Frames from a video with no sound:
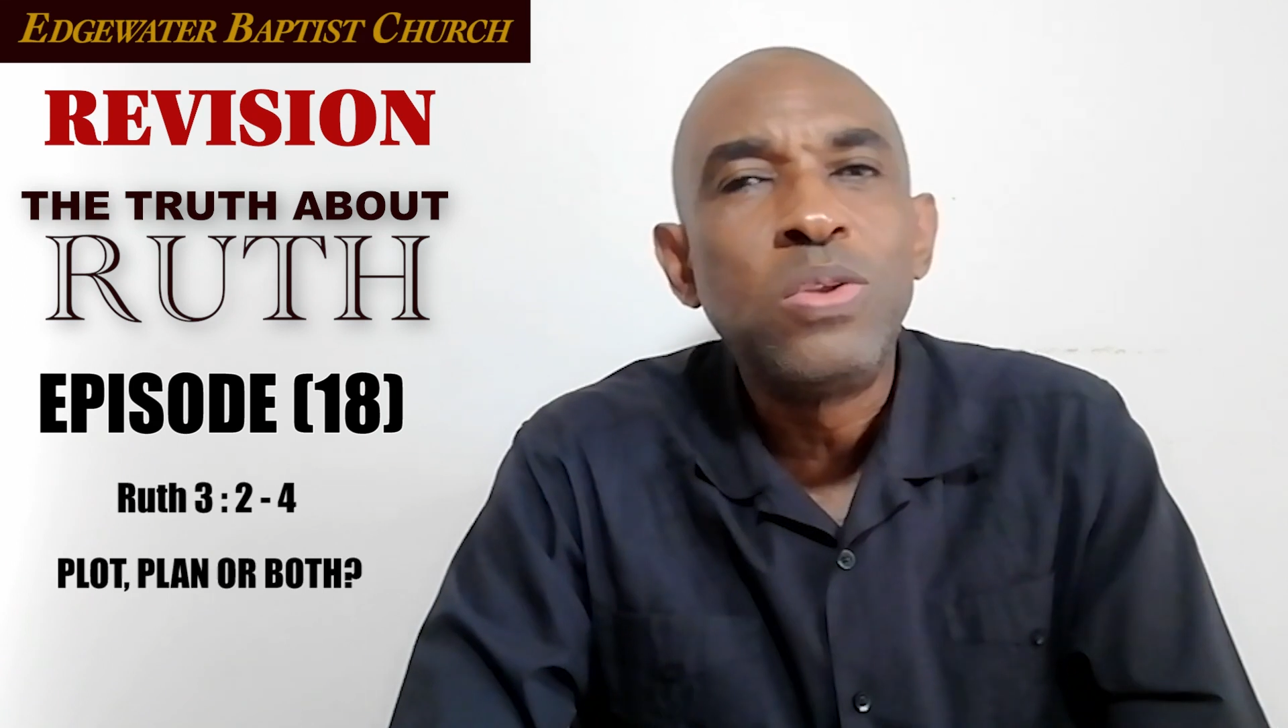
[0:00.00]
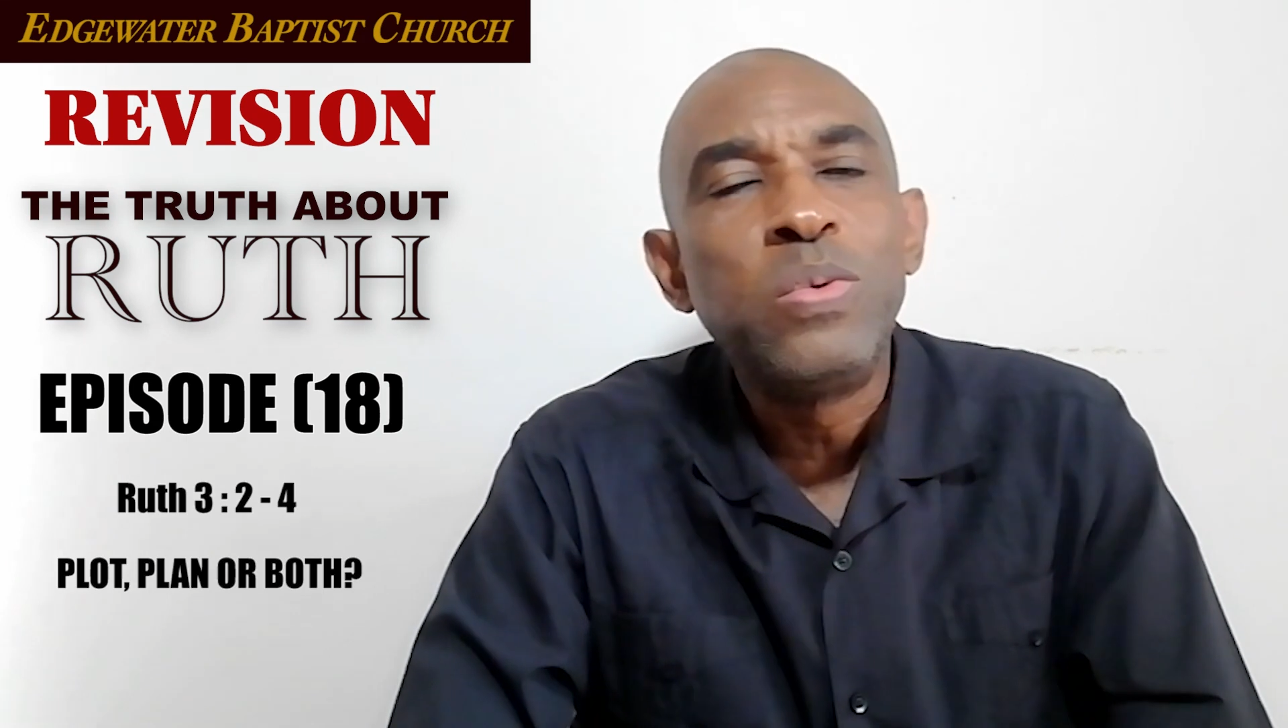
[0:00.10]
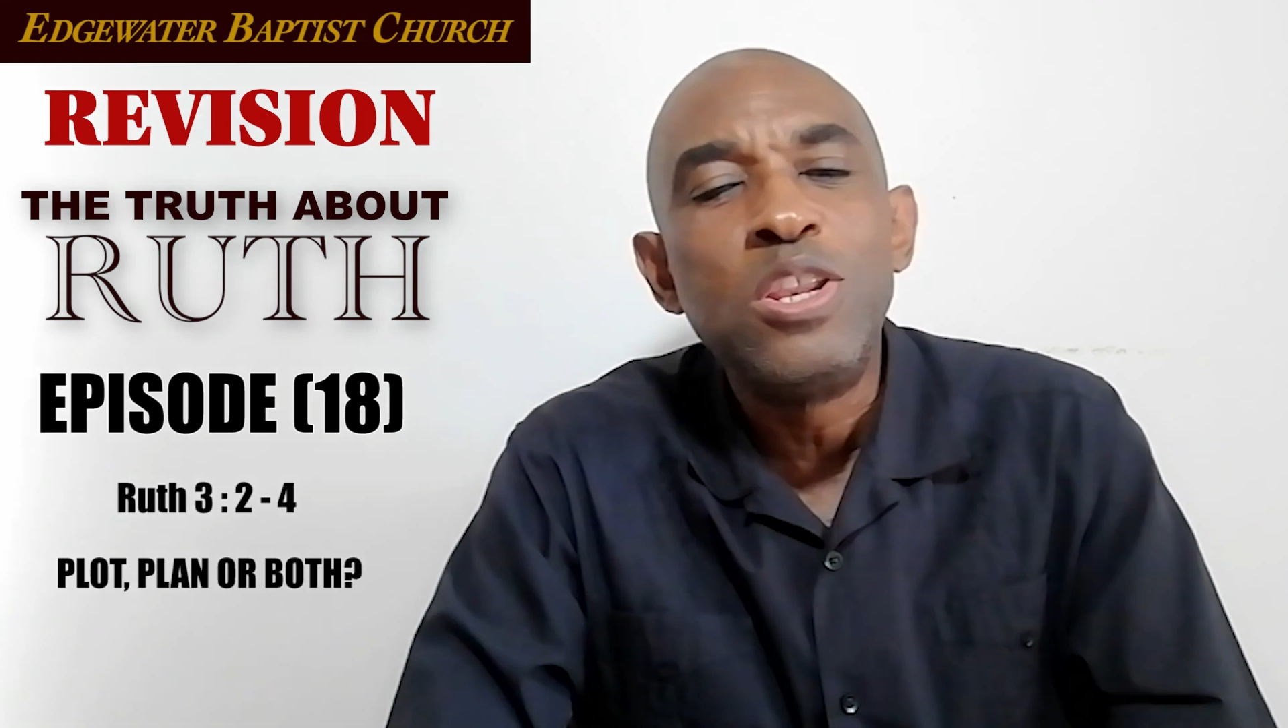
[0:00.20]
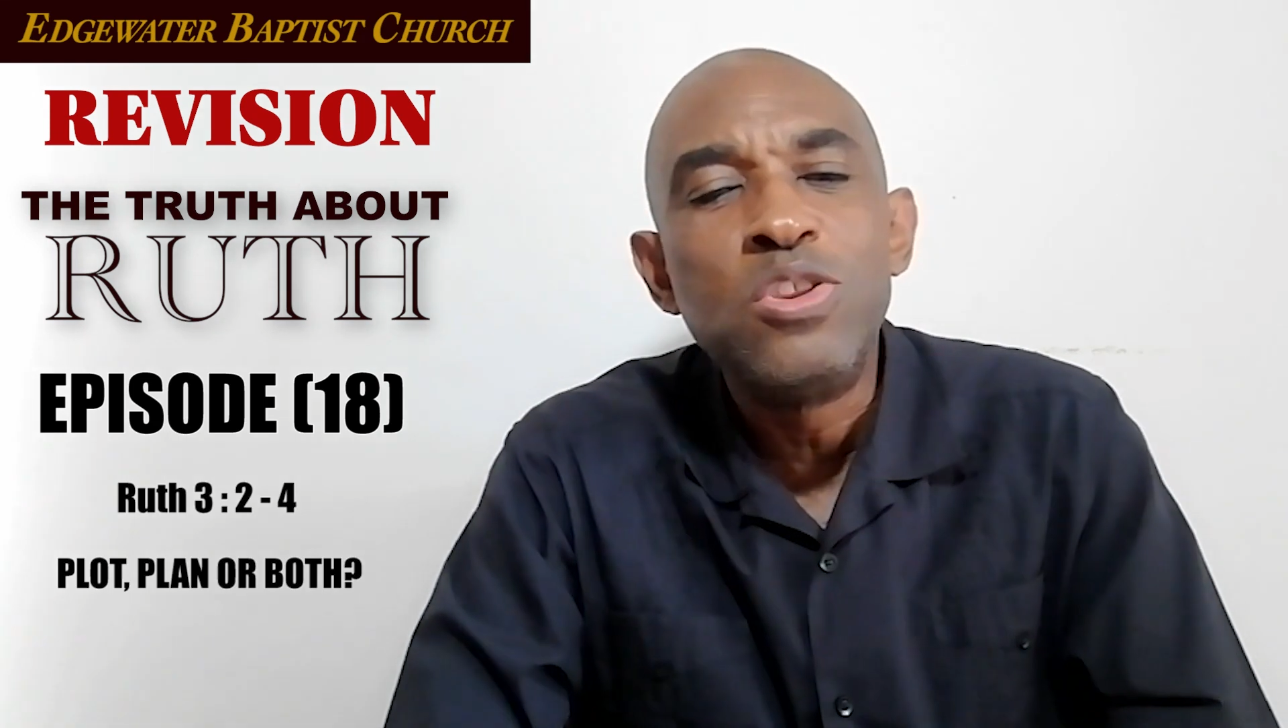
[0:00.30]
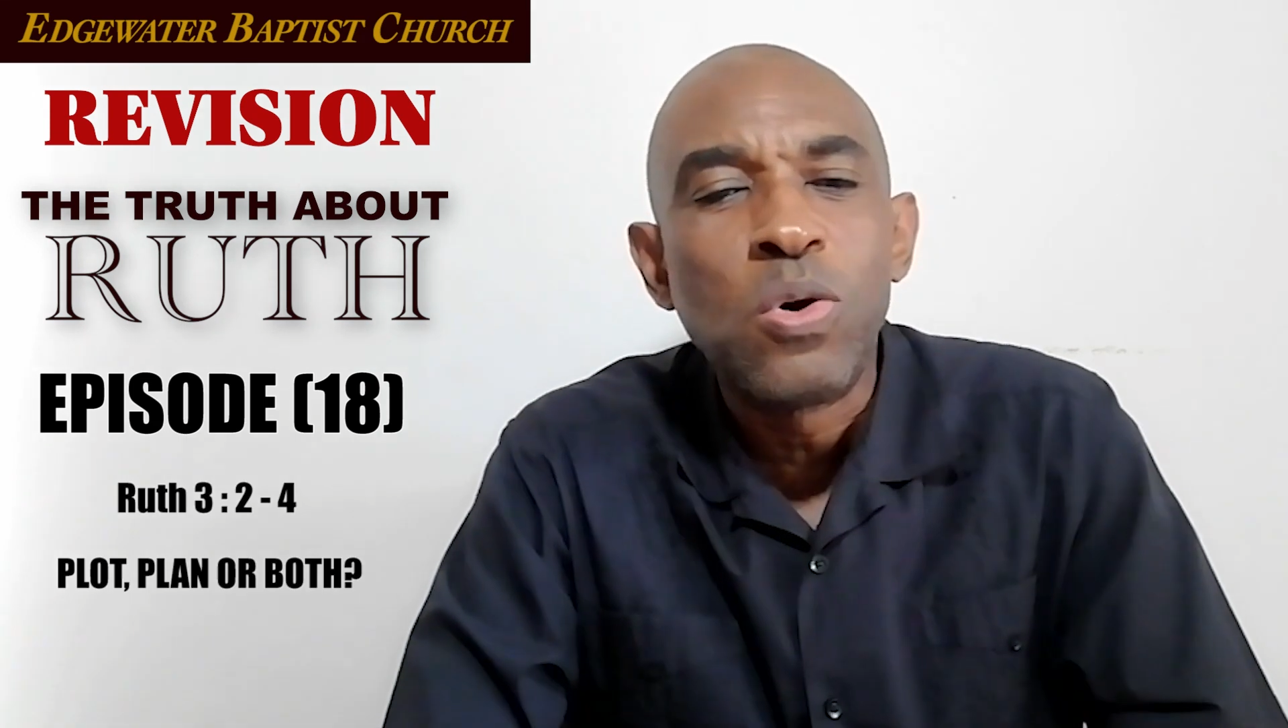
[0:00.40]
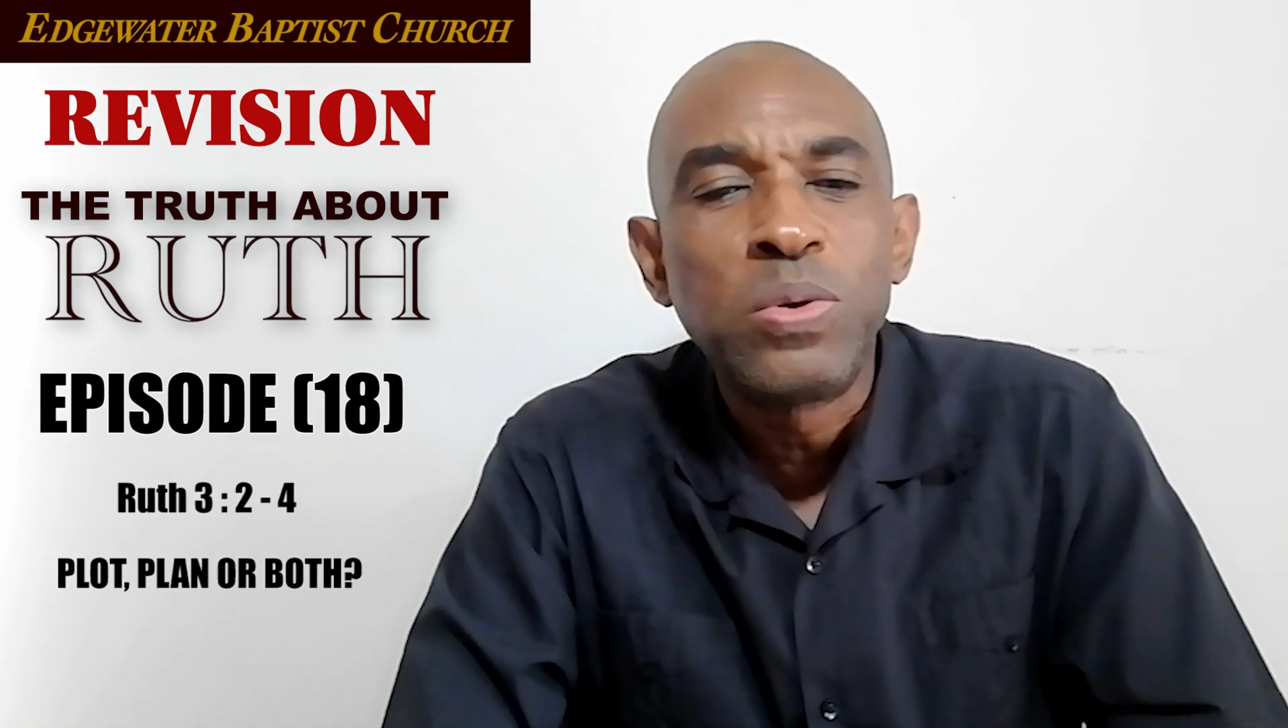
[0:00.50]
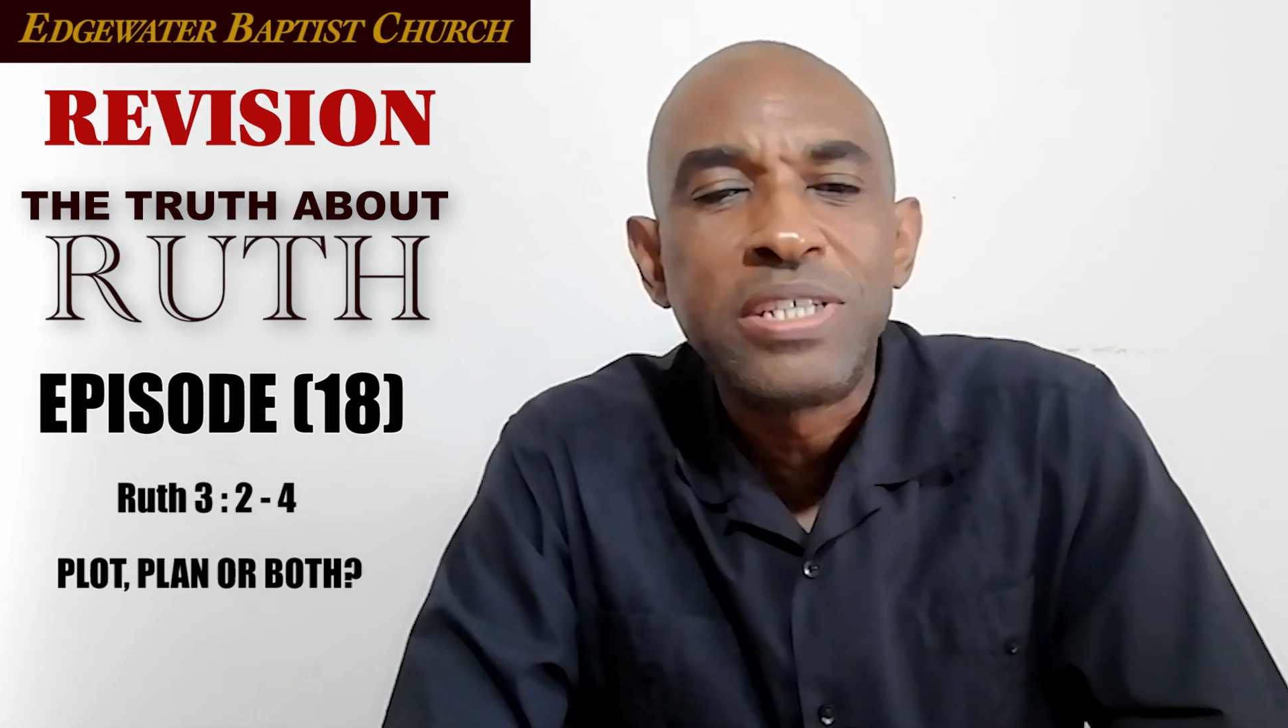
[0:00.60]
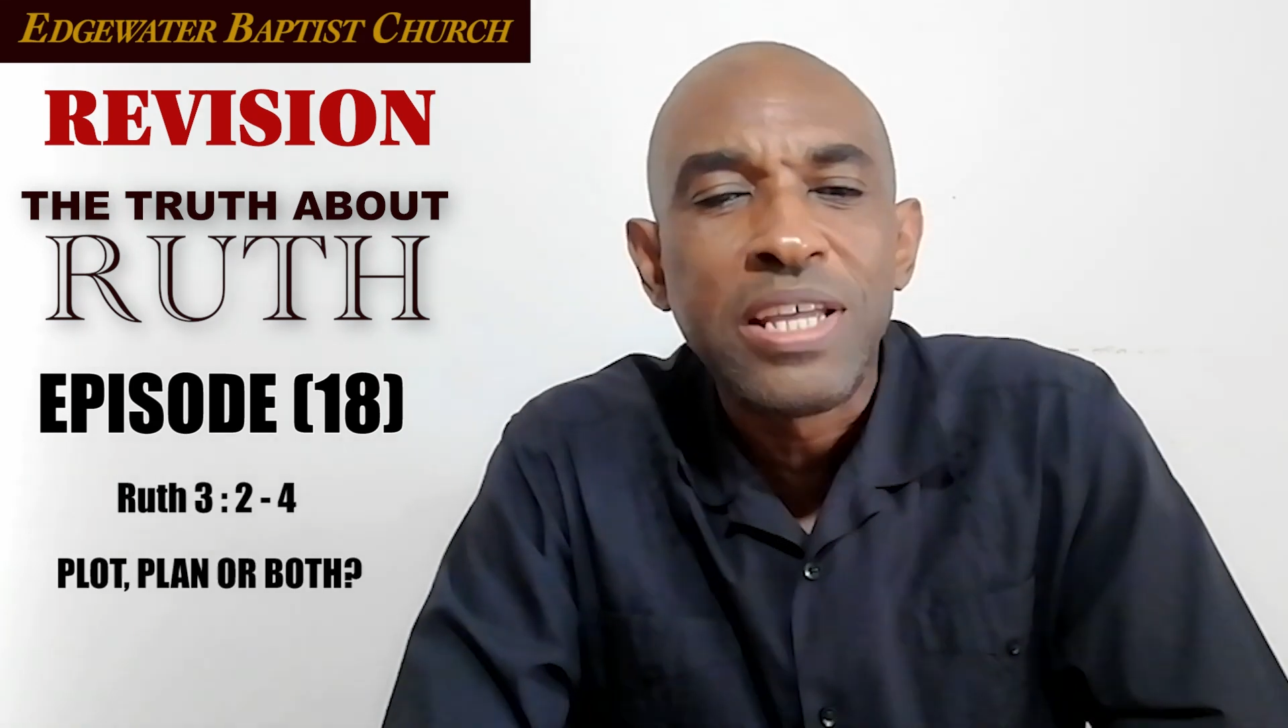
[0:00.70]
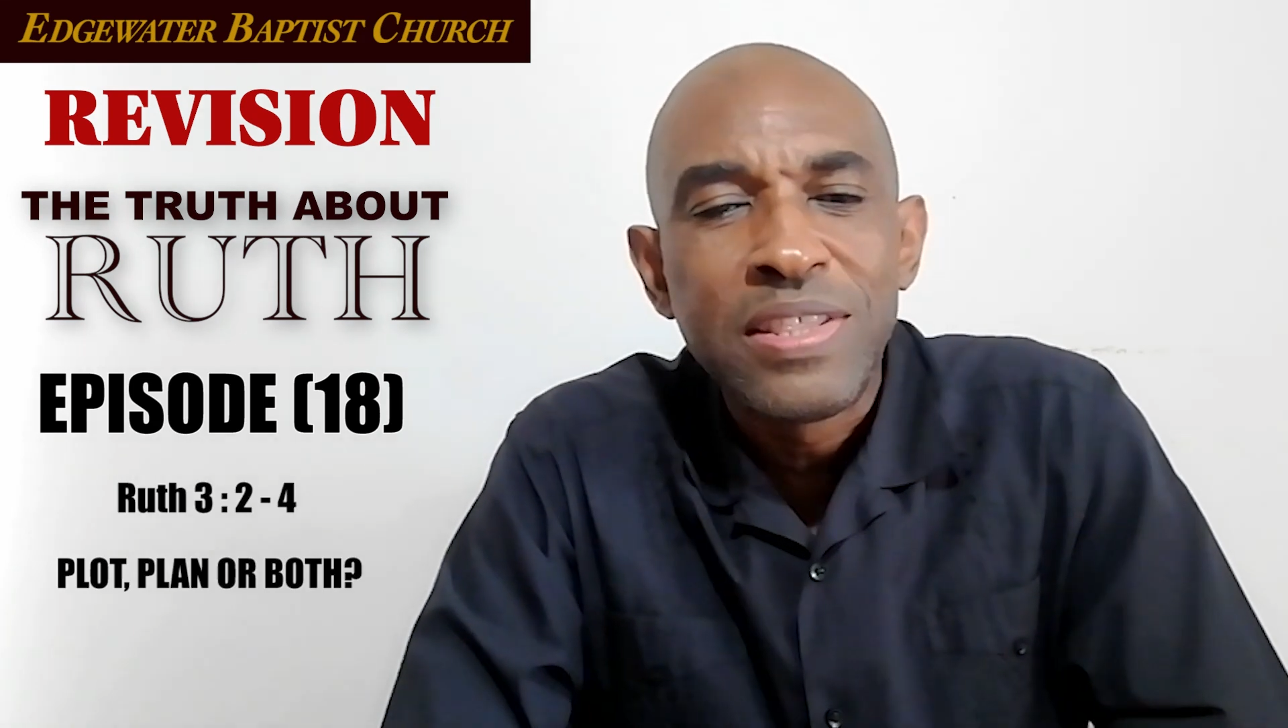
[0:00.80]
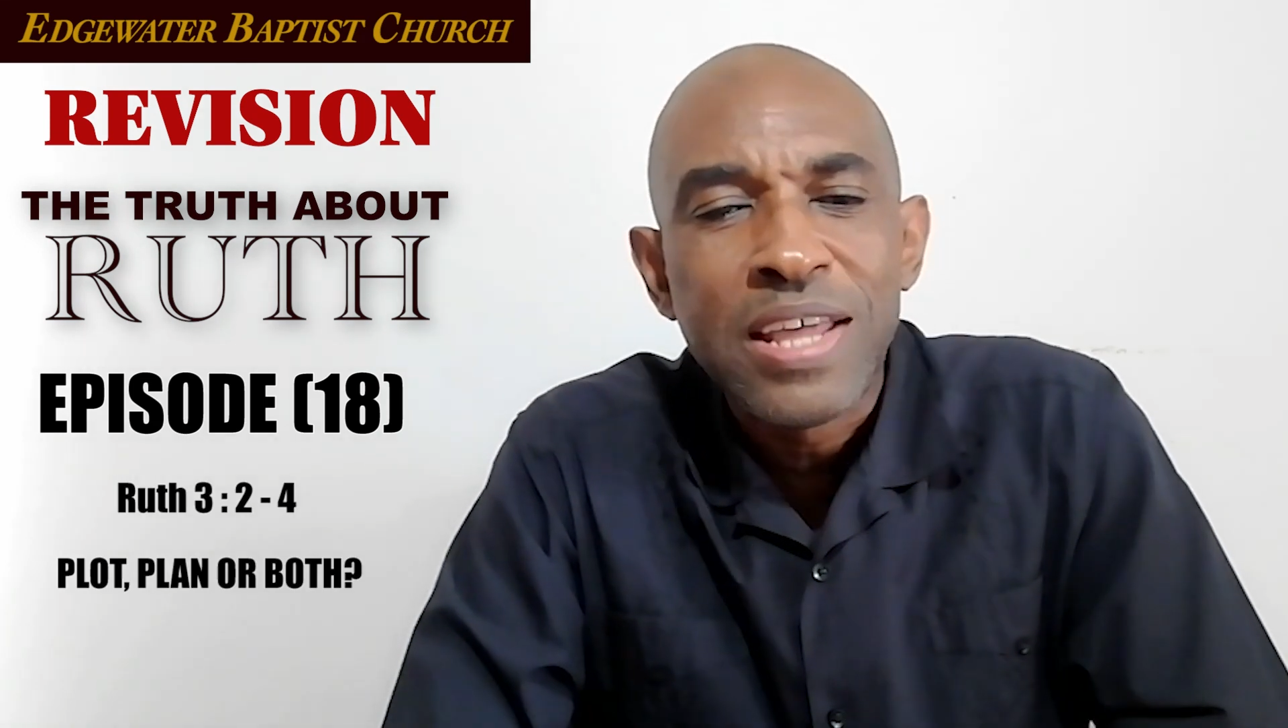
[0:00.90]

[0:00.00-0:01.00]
we noted